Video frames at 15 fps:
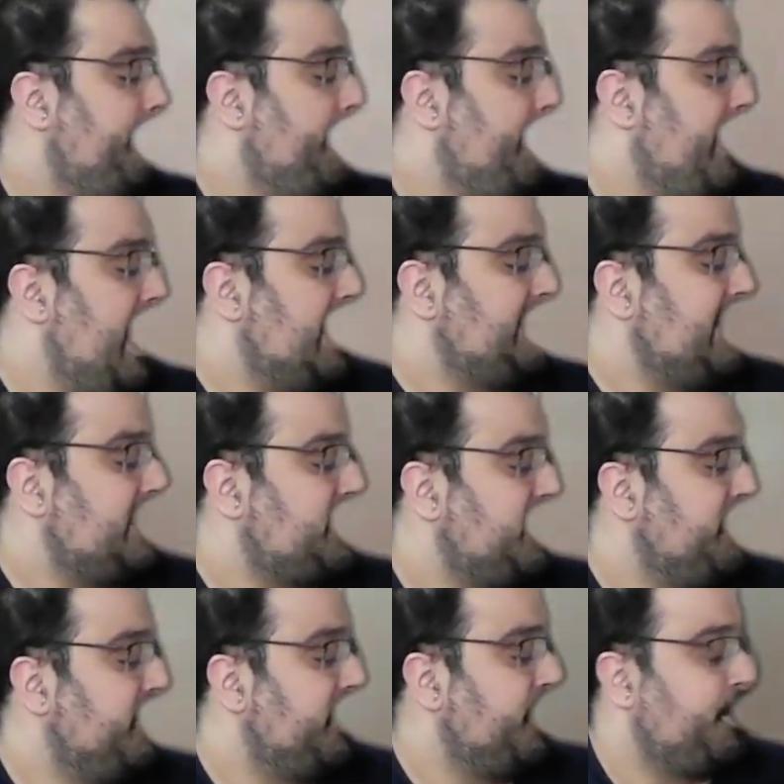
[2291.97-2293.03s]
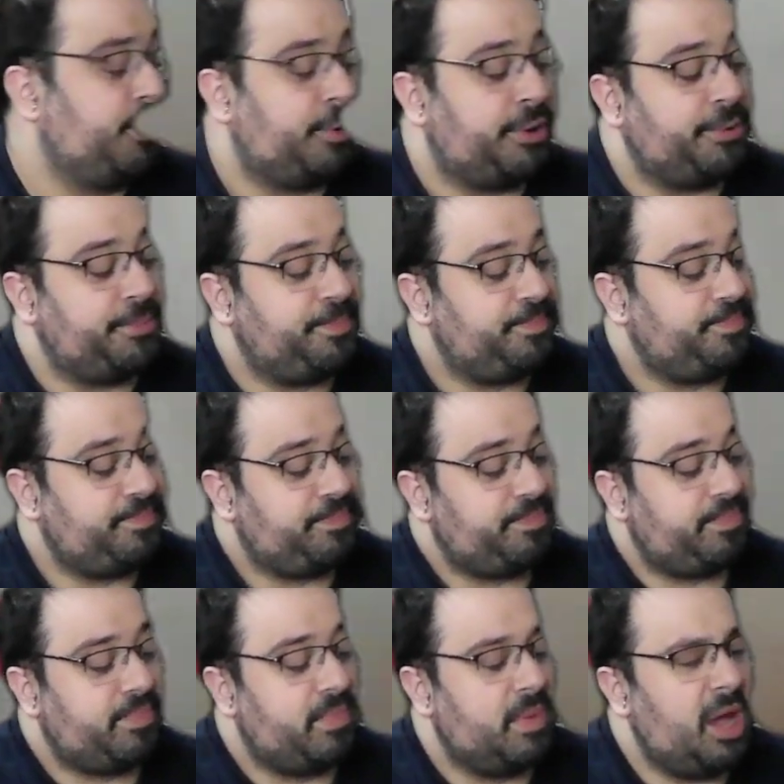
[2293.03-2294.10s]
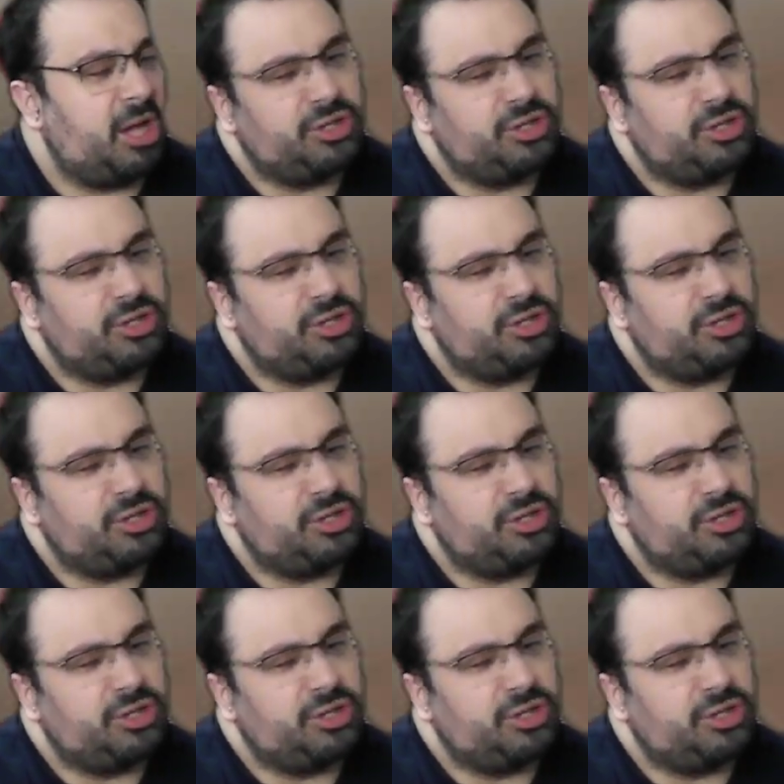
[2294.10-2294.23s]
That's actually really cool. I'll